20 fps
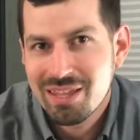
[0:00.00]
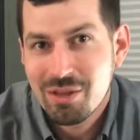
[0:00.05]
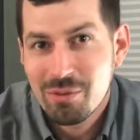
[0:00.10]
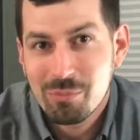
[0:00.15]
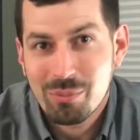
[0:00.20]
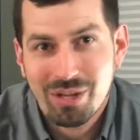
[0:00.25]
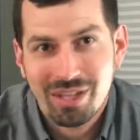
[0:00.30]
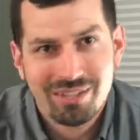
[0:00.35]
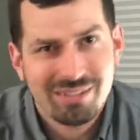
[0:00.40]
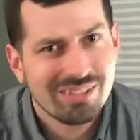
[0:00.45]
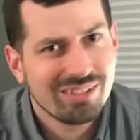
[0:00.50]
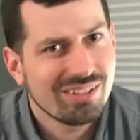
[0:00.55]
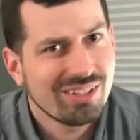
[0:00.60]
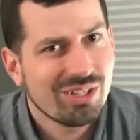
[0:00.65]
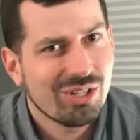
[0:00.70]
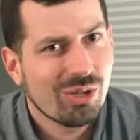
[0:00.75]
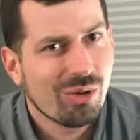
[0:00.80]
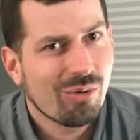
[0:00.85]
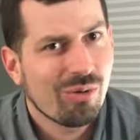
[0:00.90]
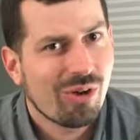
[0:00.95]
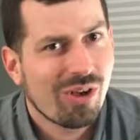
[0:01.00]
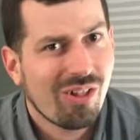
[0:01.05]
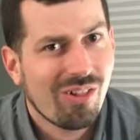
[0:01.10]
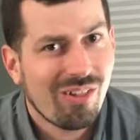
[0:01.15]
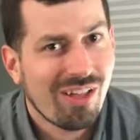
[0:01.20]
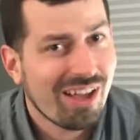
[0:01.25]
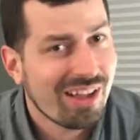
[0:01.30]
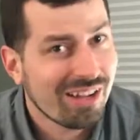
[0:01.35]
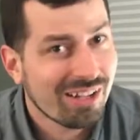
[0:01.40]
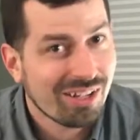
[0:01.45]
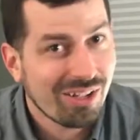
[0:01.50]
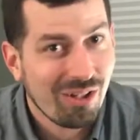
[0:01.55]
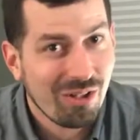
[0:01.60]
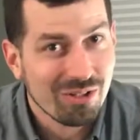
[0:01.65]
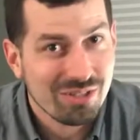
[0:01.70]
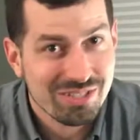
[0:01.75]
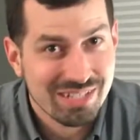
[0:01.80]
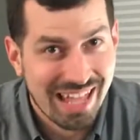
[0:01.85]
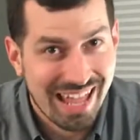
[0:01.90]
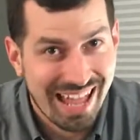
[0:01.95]
But, a lot of
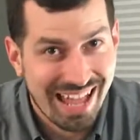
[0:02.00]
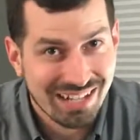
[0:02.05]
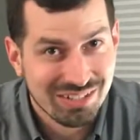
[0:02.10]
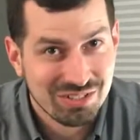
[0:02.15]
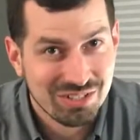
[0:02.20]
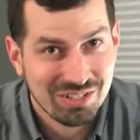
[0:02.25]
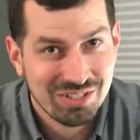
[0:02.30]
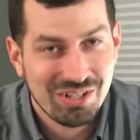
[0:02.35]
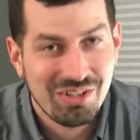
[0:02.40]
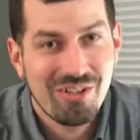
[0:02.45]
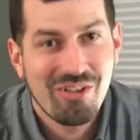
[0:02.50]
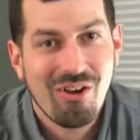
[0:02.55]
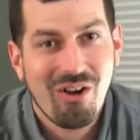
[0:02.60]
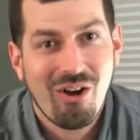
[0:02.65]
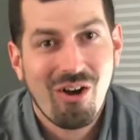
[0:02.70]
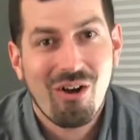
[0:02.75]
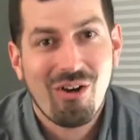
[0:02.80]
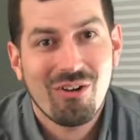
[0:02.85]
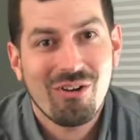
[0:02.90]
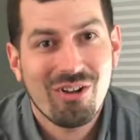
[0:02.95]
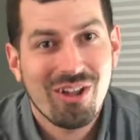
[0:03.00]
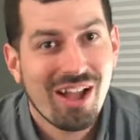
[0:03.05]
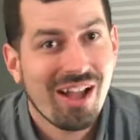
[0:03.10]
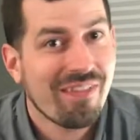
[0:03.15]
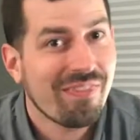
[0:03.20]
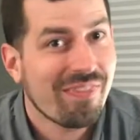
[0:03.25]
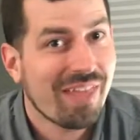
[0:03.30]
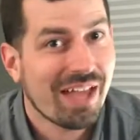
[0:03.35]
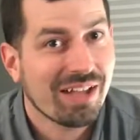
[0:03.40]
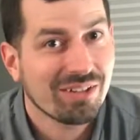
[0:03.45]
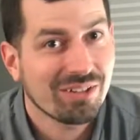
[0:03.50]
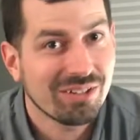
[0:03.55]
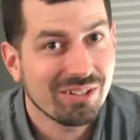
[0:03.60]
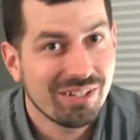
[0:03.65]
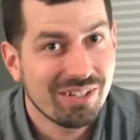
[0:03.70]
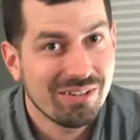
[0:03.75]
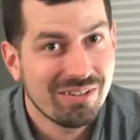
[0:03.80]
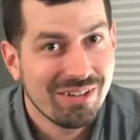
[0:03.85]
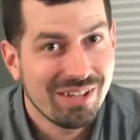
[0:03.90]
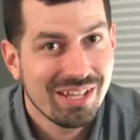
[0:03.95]
calls to action are not that
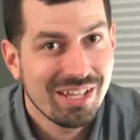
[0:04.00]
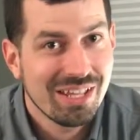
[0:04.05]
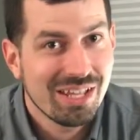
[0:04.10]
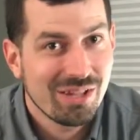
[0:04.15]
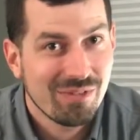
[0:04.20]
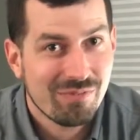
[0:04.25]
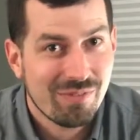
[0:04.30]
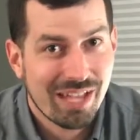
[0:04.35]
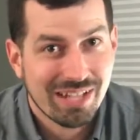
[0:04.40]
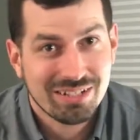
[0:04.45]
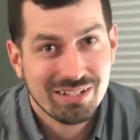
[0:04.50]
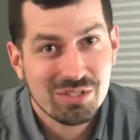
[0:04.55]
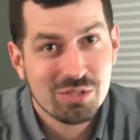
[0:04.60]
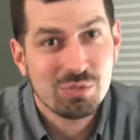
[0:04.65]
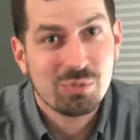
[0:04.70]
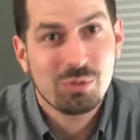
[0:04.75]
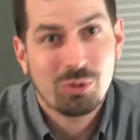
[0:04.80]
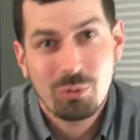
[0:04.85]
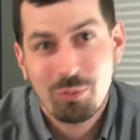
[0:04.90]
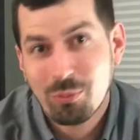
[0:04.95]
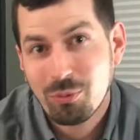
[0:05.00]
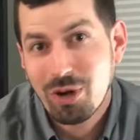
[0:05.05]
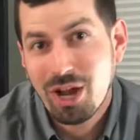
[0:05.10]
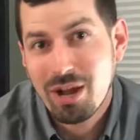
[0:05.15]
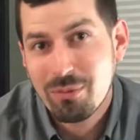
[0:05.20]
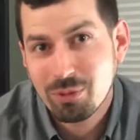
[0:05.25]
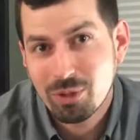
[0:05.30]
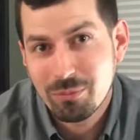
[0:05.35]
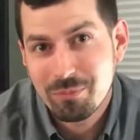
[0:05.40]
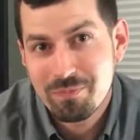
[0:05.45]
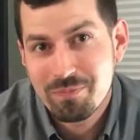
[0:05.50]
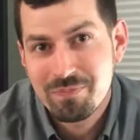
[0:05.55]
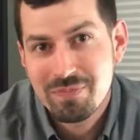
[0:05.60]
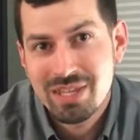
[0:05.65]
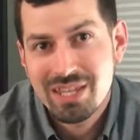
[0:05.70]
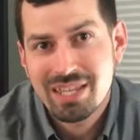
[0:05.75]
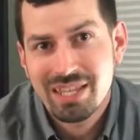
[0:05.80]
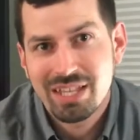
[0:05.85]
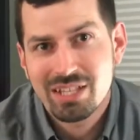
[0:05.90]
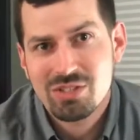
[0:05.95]
good. In fact, it's a real problem.
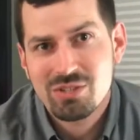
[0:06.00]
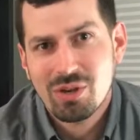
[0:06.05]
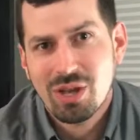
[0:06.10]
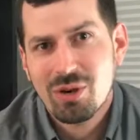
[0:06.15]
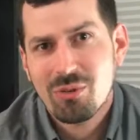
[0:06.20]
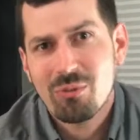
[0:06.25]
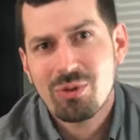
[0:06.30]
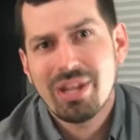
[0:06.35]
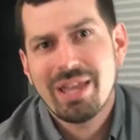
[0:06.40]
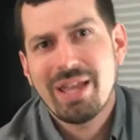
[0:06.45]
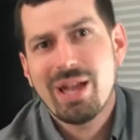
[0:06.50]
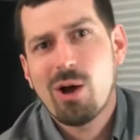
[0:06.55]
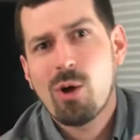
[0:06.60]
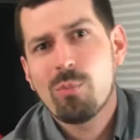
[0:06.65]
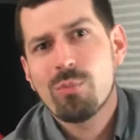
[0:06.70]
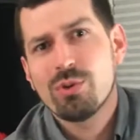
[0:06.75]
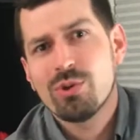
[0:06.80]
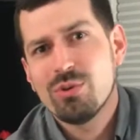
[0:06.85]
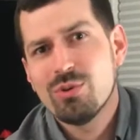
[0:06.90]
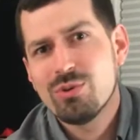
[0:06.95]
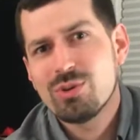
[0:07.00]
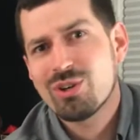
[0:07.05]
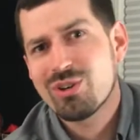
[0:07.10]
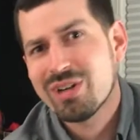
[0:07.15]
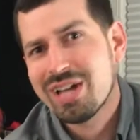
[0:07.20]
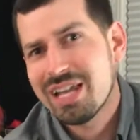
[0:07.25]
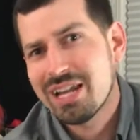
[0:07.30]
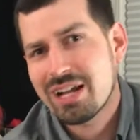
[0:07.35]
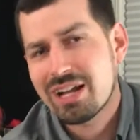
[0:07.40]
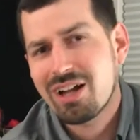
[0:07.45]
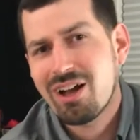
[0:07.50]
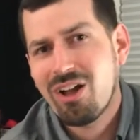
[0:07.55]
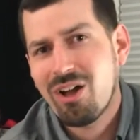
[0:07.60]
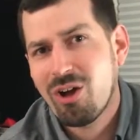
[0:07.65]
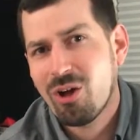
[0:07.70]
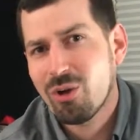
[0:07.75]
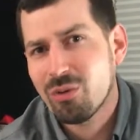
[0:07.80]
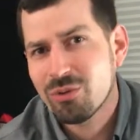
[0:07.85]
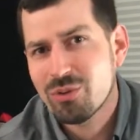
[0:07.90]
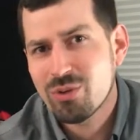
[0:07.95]
And so I want to help you create a
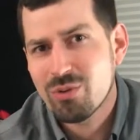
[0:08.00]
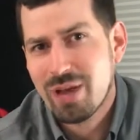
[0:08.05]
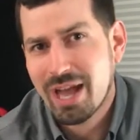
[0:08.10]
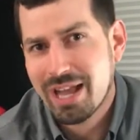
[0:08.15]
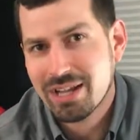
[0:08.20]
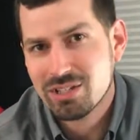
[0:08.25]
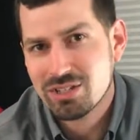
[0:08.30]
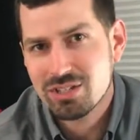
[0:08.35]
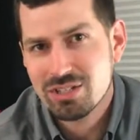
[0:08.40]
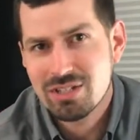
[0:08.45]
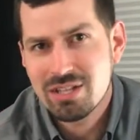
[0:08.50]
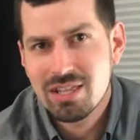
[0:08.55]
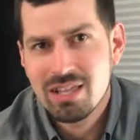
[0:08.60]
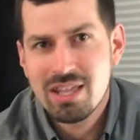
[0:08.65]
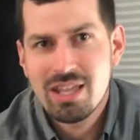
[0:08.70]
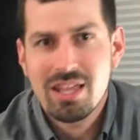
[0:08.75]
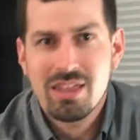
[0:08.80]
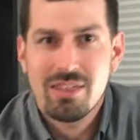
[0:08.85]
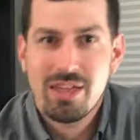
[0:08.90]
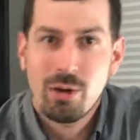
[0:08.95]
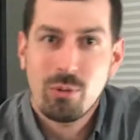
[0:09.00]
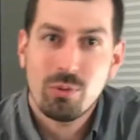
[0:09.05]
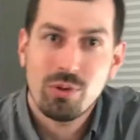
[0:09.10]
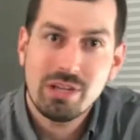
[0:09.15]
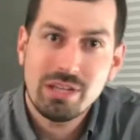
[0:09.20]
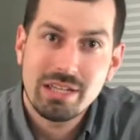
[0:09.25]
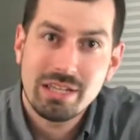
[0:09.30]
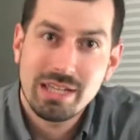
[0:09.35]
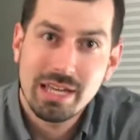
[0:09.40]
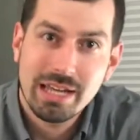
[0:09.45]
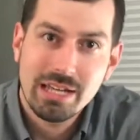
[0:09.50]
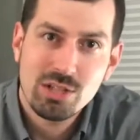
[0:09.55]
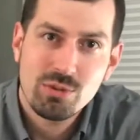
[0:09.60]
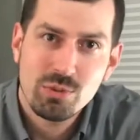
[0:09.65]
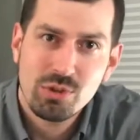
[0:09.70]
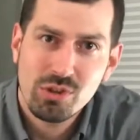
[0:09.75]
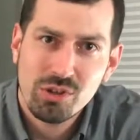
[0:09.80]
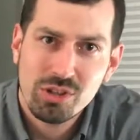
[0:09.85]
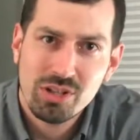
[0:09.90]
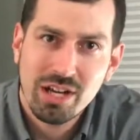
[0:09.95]
call to action that will engage
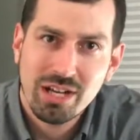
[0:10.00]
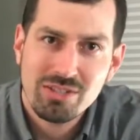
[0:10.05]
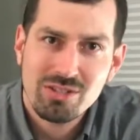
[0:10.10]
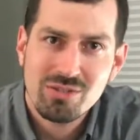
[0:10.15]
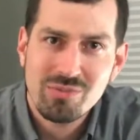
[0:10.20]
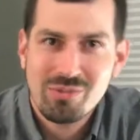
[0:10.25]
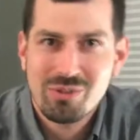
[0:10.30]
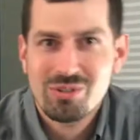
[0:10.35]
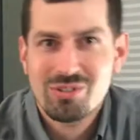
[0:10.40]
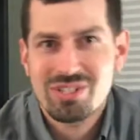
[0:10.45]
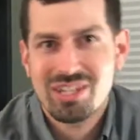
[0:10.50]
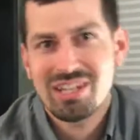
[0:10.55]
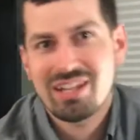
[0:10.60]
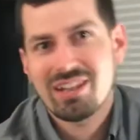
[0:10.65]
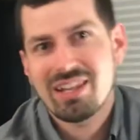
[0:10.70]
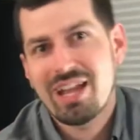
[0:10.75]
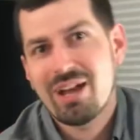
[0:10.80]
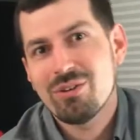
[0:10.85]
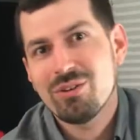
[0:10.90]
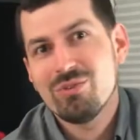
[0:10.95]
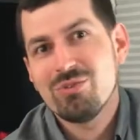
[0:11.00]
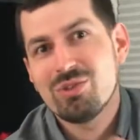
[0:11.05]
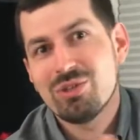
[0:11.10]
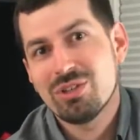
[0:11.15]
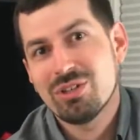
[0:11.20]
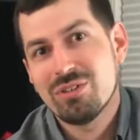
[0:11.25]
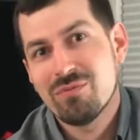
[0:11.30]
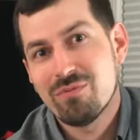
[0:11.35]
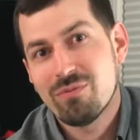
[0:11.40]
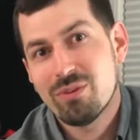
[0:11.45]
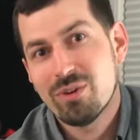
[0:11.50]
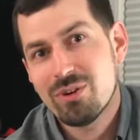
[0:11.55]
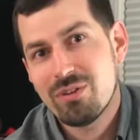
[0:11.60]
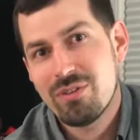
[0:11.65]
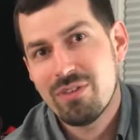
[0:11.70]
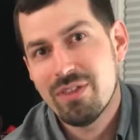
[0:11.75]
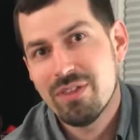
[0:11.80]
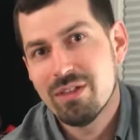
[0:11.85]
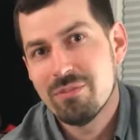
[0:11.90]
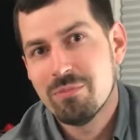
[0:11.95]
with your customers and allow you to
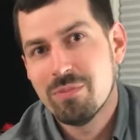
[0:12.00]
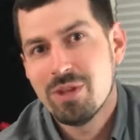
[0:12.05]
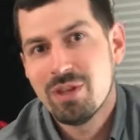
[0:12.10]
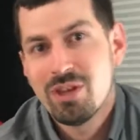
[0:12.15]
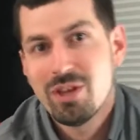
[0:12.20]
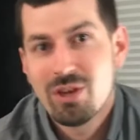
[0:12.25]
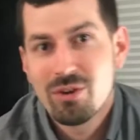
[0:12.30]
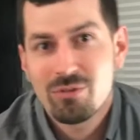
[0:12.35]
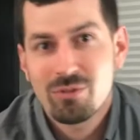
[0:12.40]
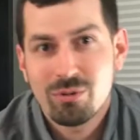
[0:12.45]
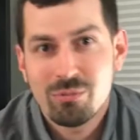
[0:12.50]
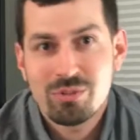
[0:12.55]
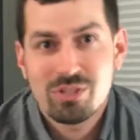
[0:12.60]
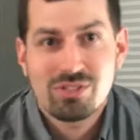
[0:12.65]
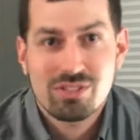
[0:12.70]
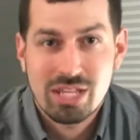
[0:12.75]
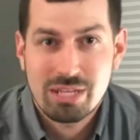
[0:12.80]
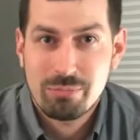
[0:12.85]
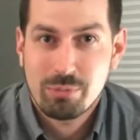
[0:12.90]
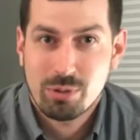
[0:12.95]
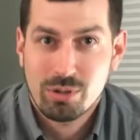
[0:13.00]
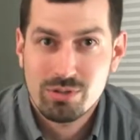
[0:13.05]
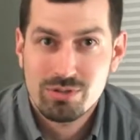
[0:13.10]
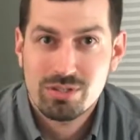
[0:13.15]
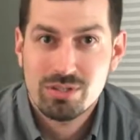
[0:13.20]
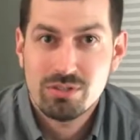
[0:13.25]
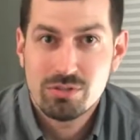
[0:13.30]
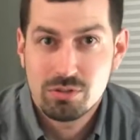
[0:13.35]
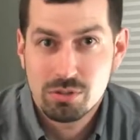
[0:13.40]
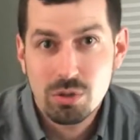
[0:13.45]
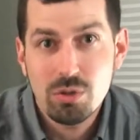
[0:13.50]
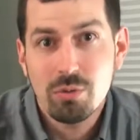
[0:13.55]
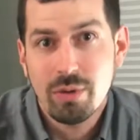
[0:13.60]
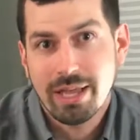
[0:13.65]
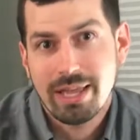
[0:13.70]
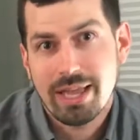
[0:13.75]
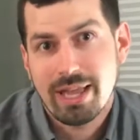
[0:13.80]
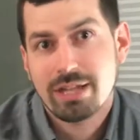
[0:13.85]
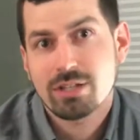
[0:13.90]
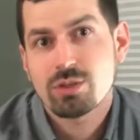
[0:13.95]
convert them from just a person to
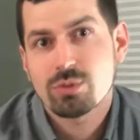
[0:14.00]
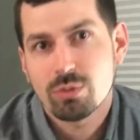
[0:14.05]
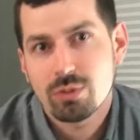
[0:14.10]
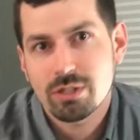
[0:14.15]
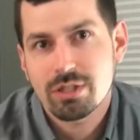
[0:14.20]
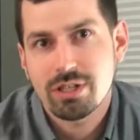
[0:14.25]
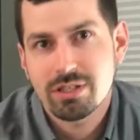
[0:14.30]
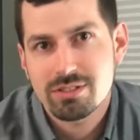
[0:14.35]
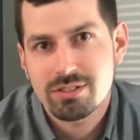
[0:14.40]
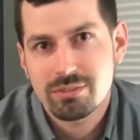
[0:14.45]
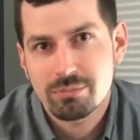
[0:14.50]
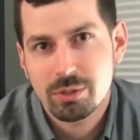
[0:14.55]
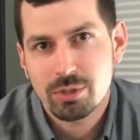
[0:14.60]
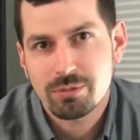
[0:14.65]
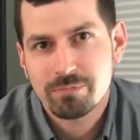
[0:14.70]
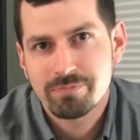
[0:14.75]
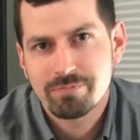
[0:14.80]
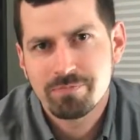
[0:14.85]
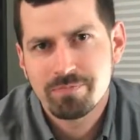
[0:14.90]
an actual customer.